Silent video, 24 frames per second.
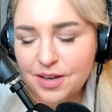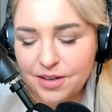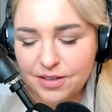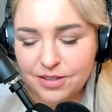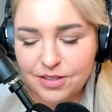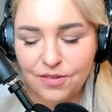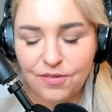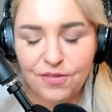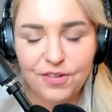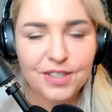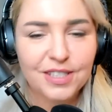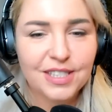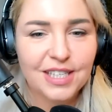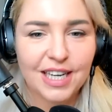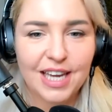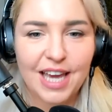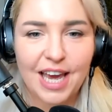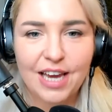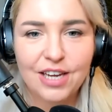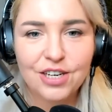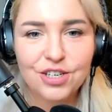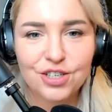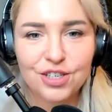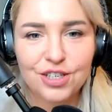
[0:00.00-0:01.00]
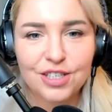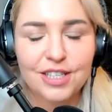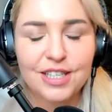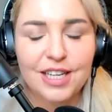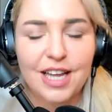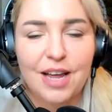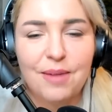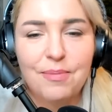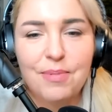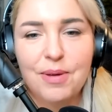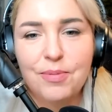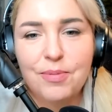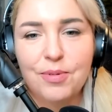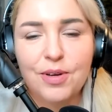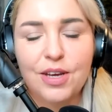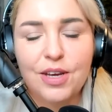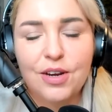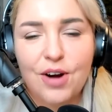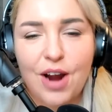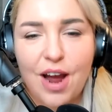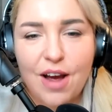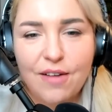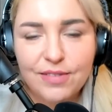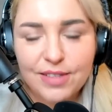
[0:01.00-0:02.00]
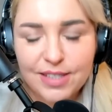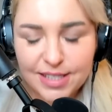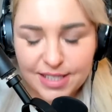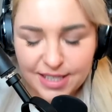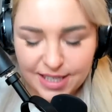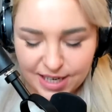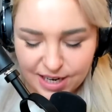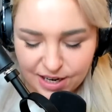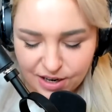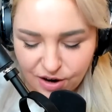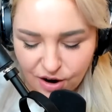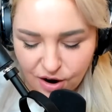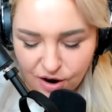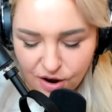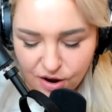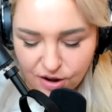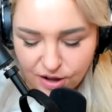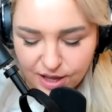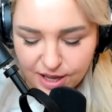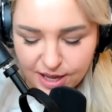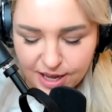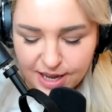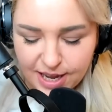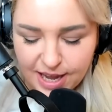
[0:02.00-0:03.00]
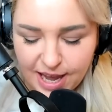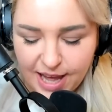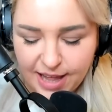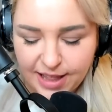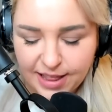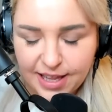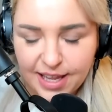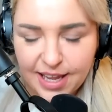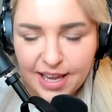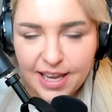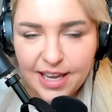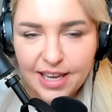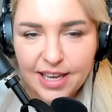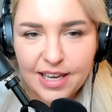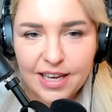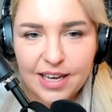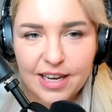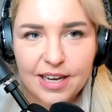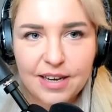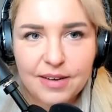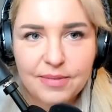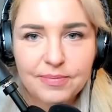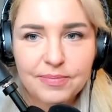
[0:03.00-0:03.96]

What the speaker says: sophistication that people here haven't seen at all, and they